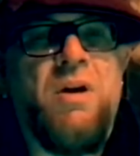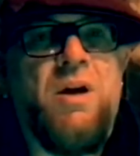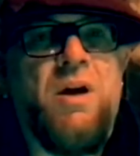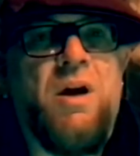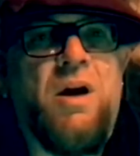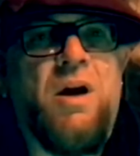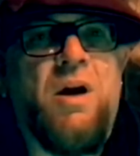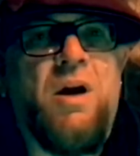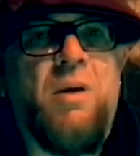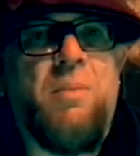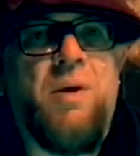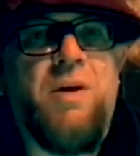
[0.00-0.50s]

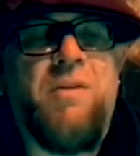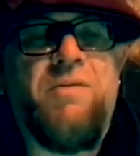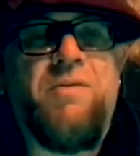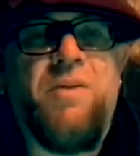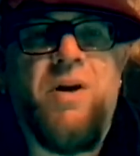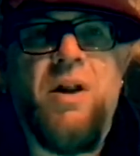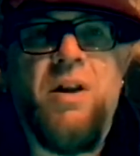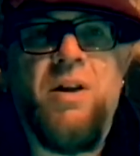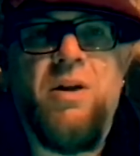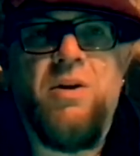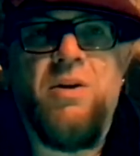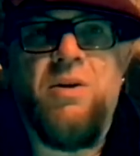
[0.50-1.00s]
I
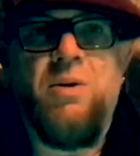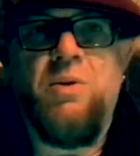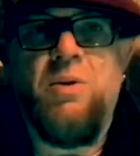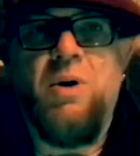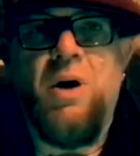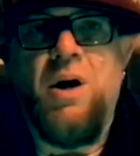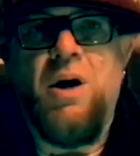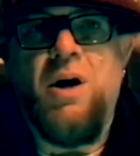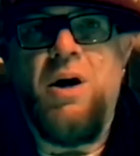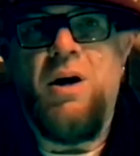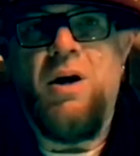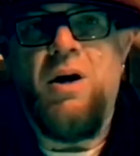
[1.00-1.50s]

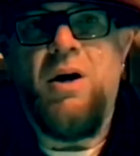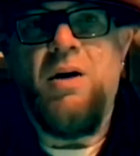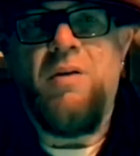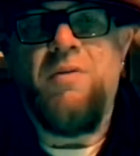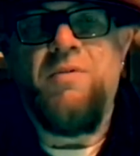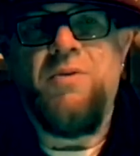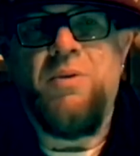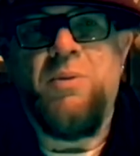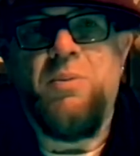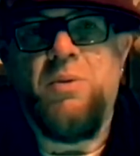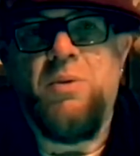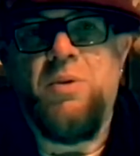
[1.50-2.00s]
follow
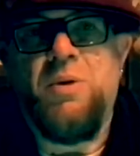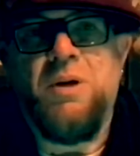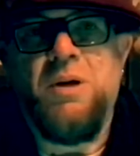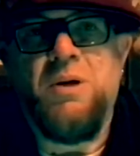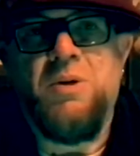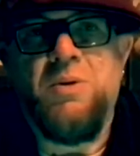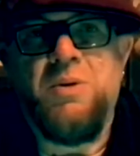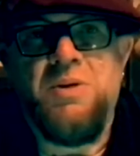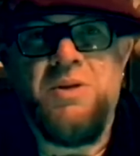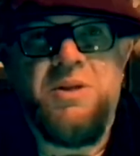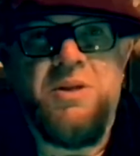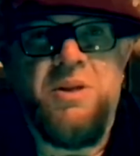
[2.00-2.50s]
film critic
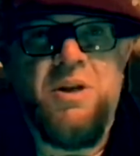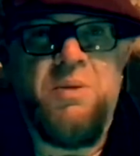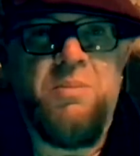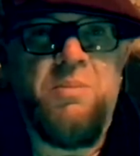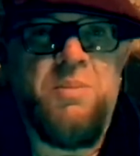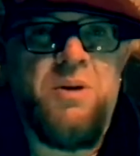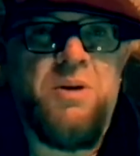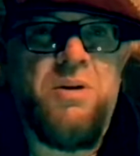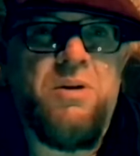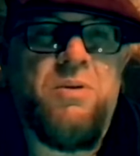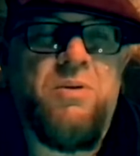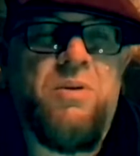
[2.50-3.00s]
Chris
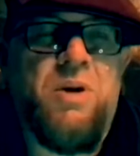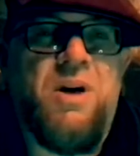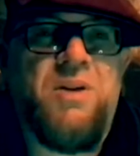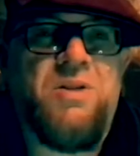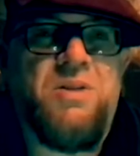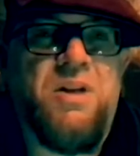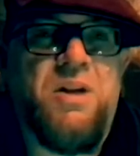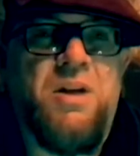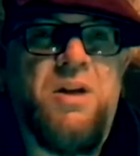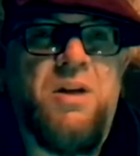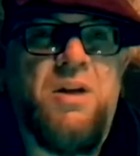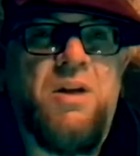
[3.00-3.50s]
Stuckman, who has
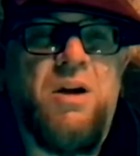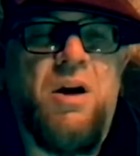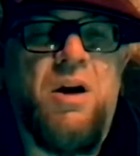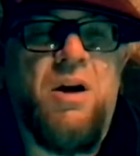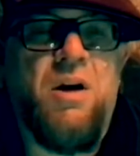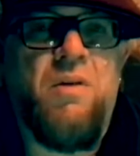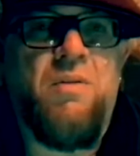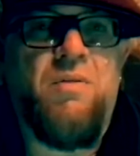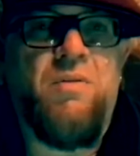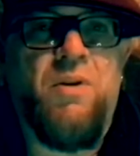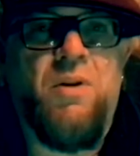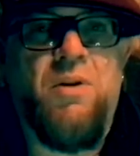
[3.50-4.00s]

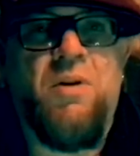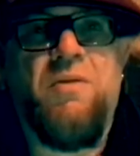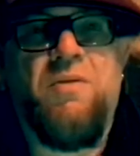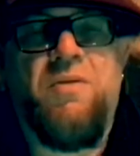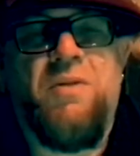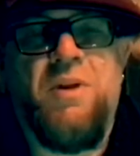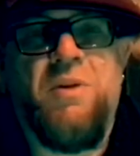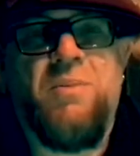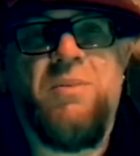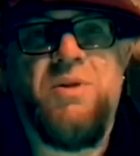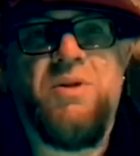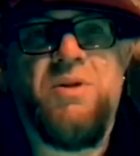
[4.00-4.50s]
a very
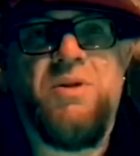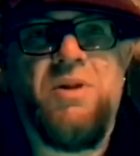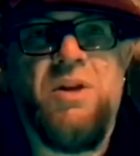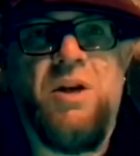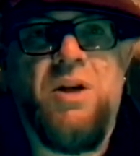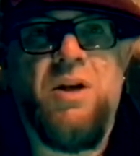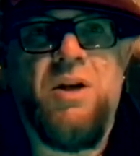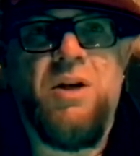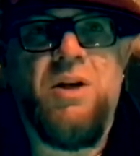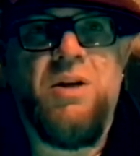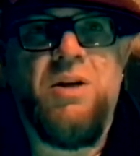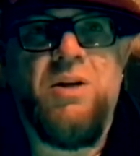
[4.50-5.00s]
famous
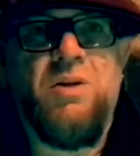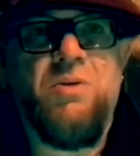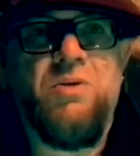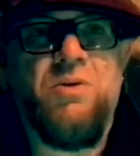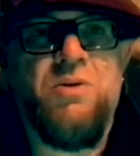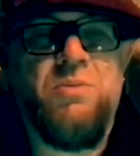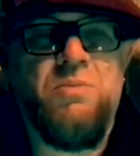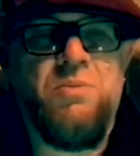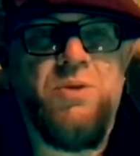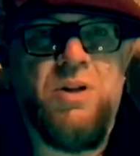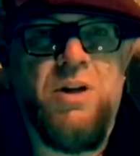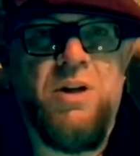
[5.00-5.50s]

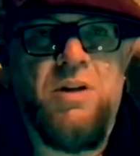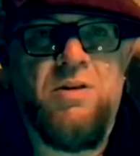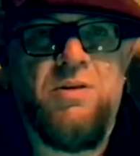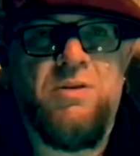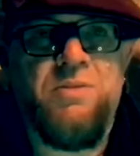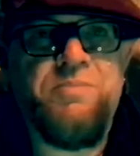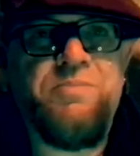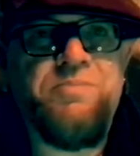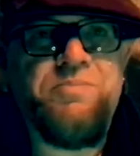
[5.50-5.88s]
YouTube channel.